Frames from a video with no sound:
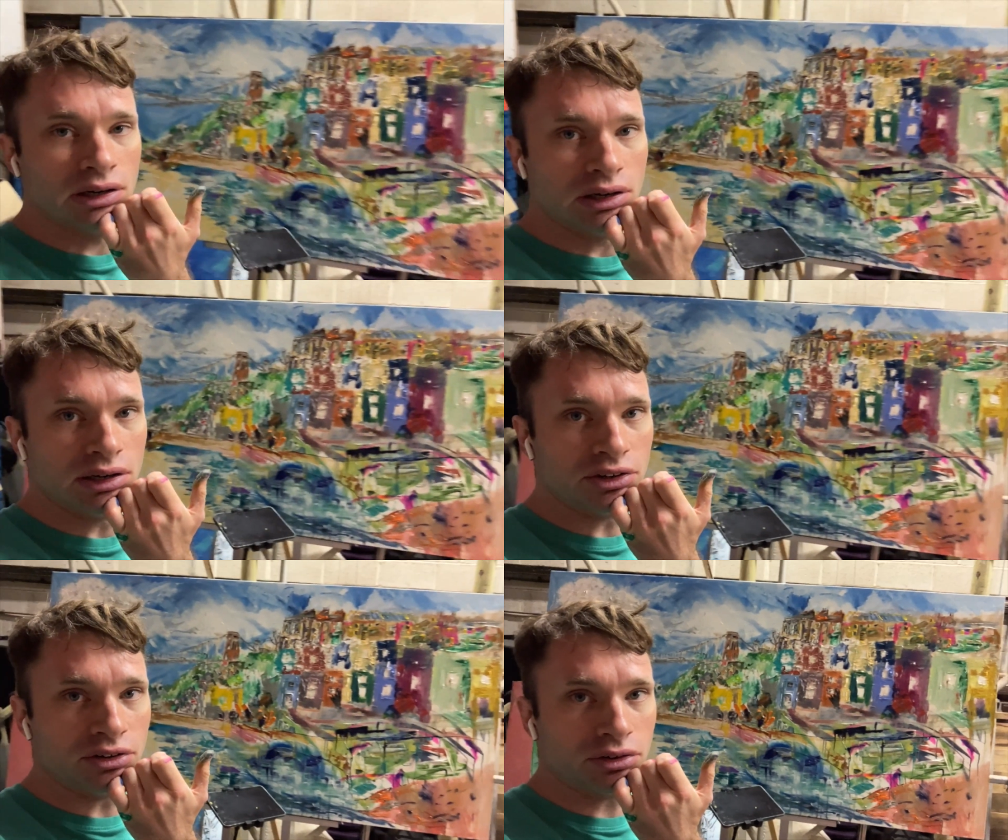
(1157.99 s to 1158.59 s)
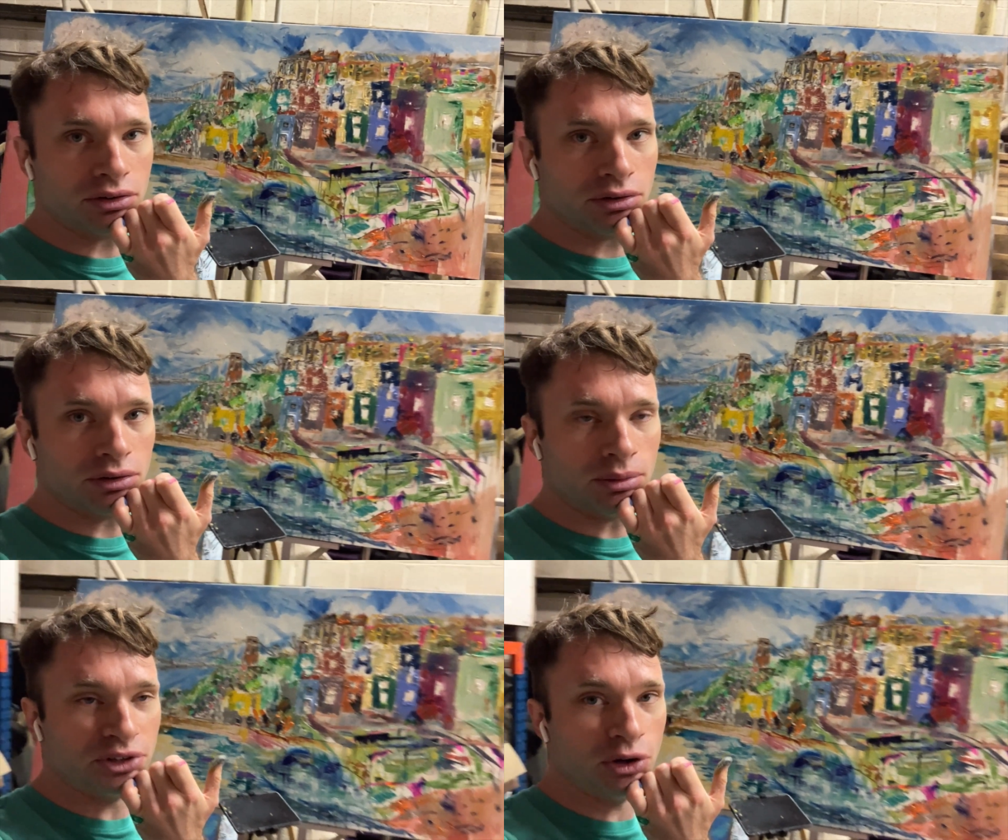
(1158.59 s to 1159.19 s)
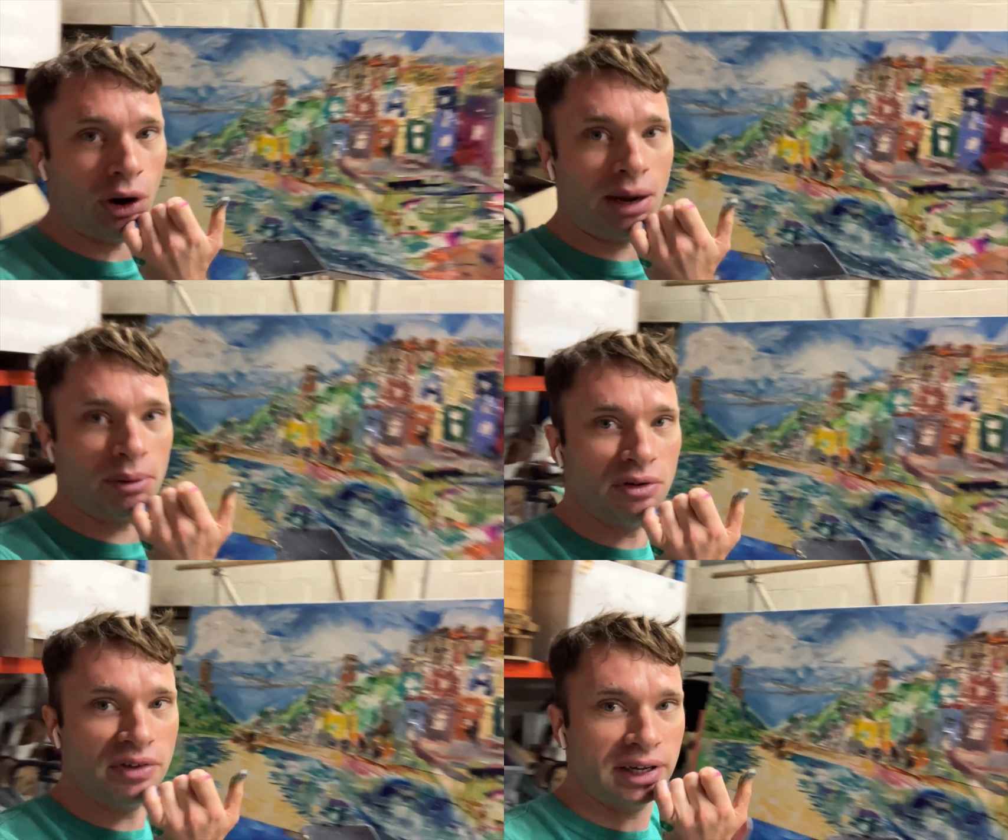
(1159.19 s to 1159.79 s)
I'm still not happy
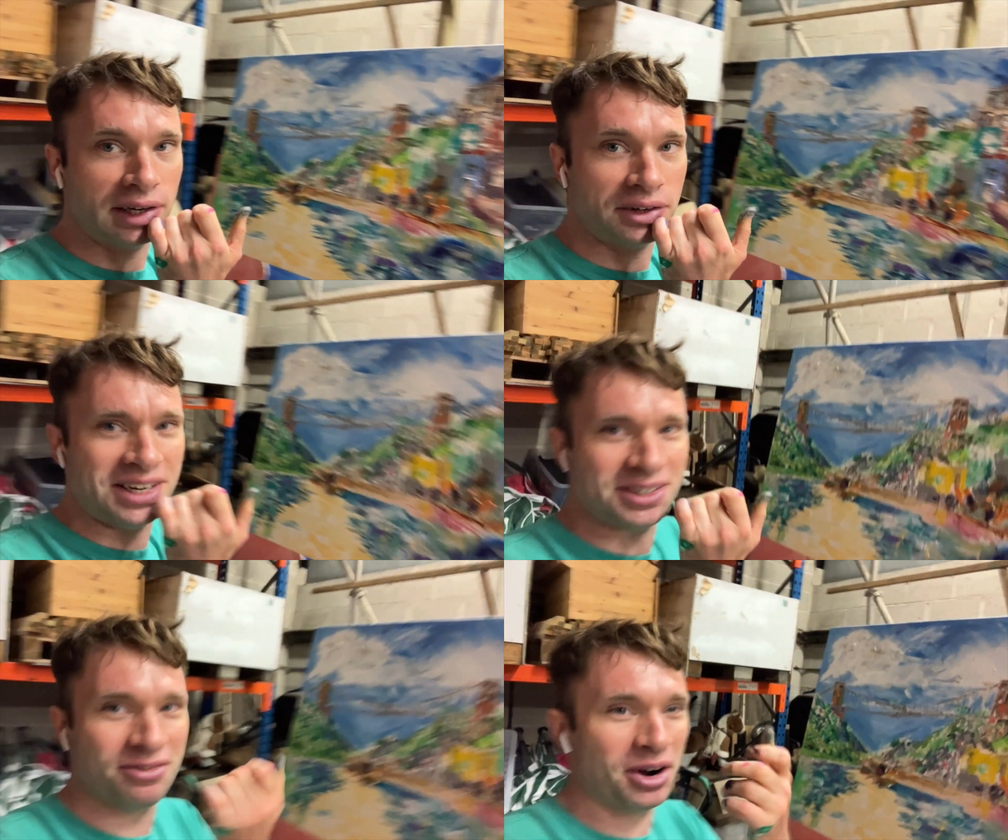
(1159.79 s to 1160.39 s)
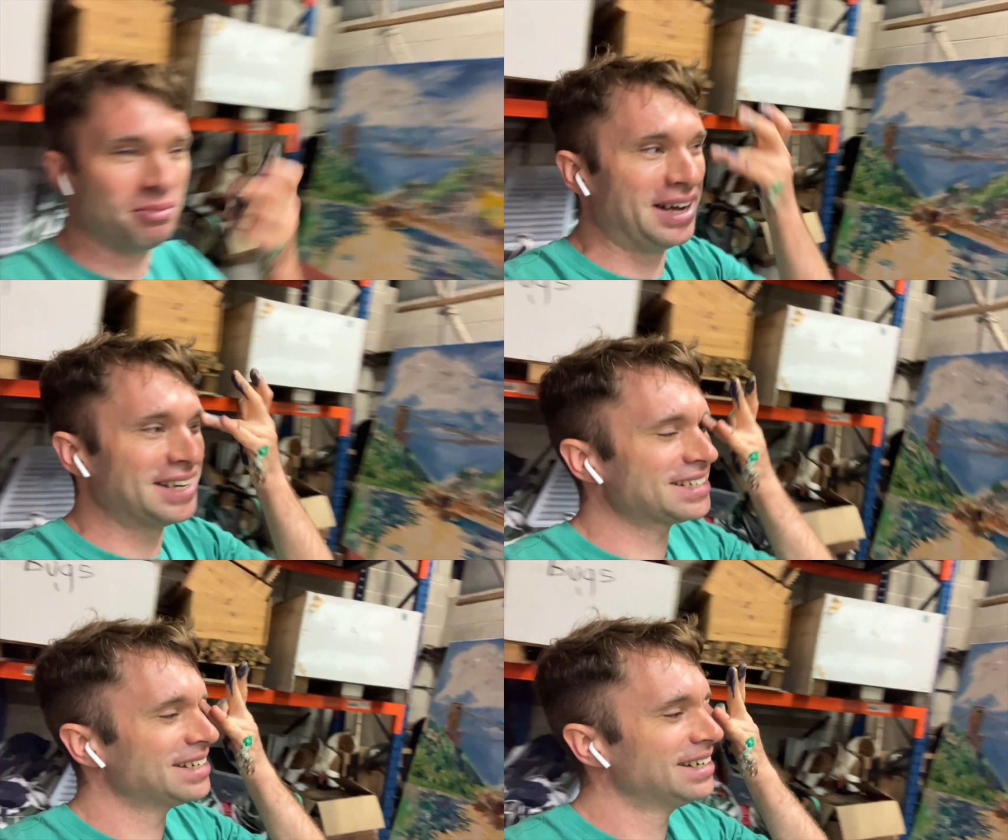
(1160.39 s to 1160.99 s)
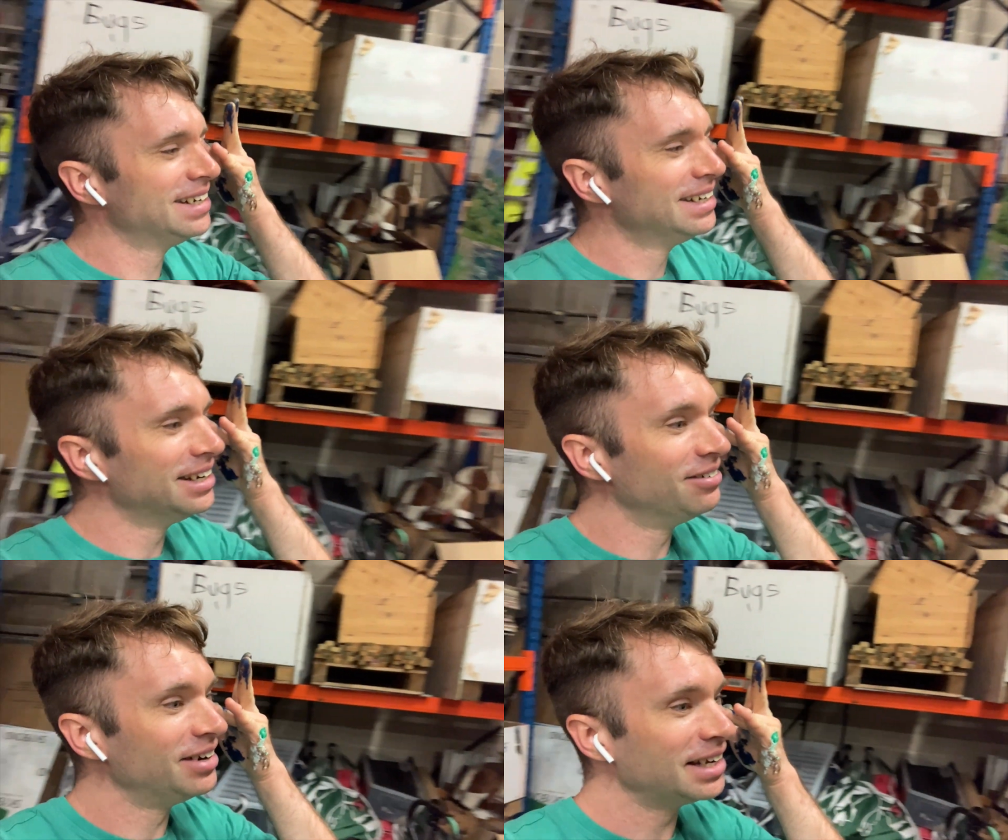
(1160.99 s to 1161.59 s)
with it yet. It's a right mess.
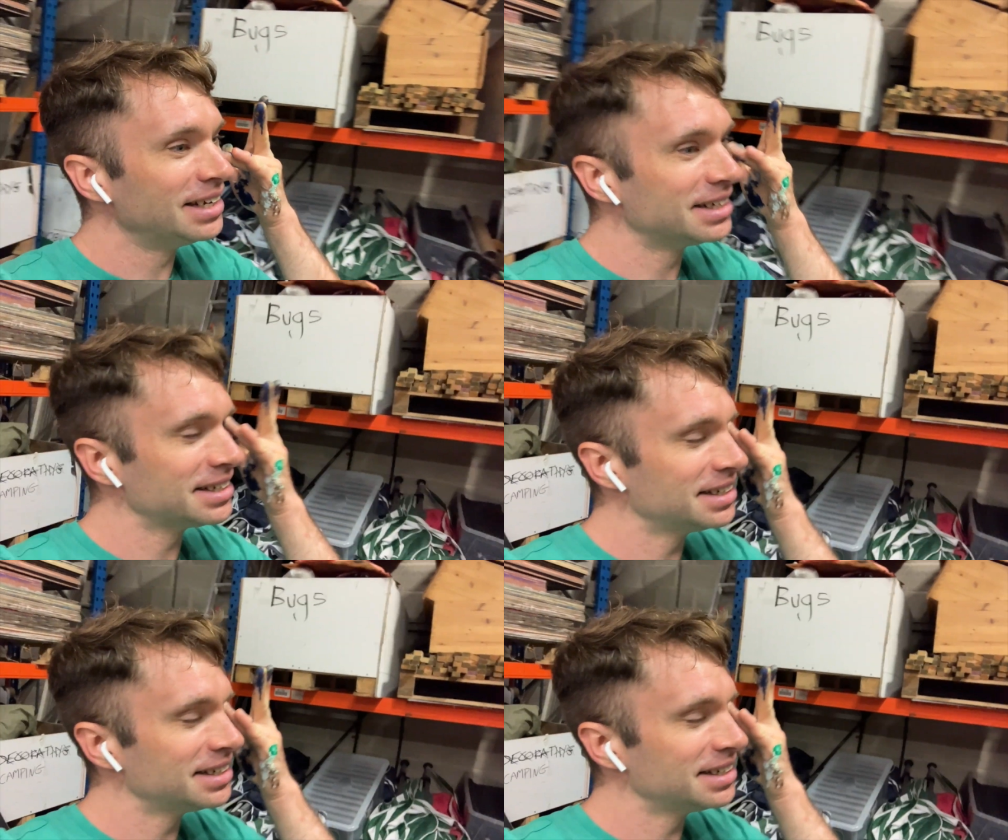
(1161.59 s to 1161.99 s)
It really is.